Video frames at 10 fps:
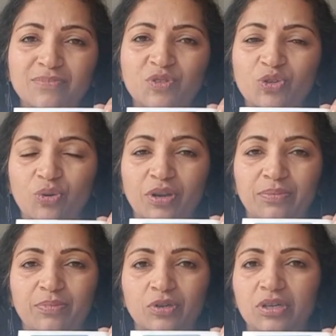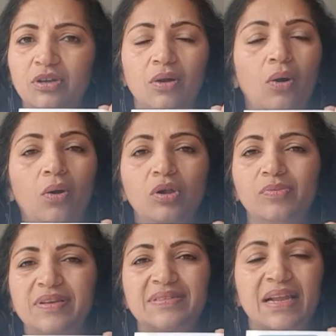storybook
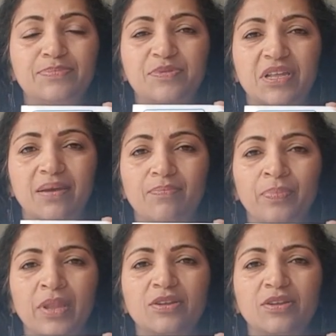always helps them